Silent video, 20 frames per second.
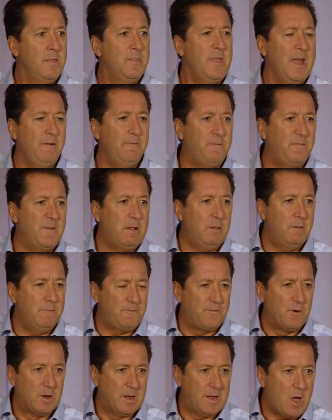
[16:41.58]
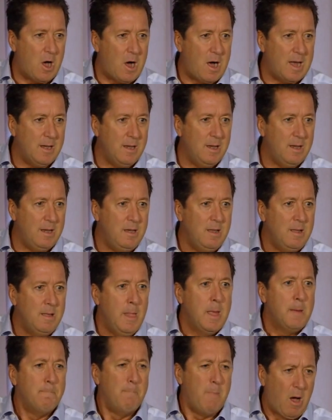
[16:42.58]
that felt forgotten,
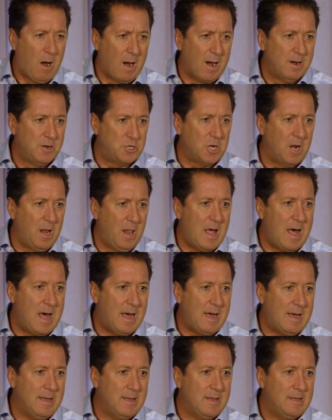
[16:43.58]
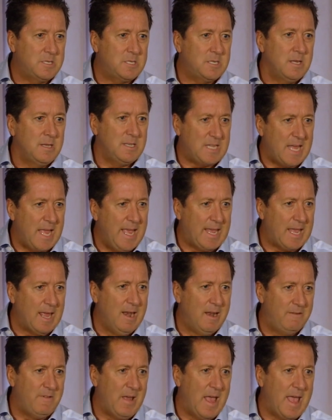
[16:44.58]
marginalized,
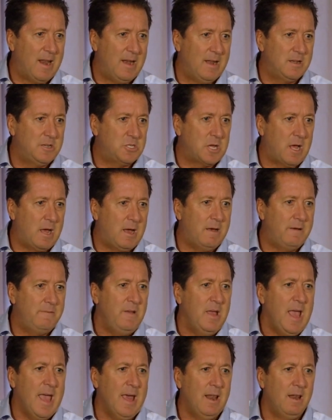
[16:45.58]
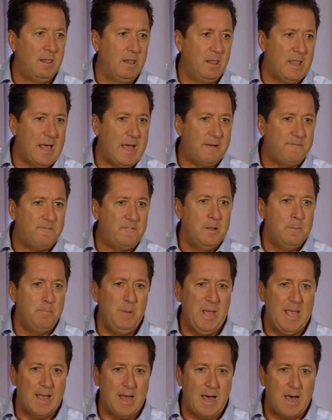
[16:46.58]
taken advantage of, and left
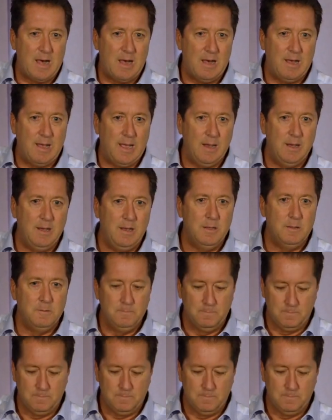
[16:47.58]
behind.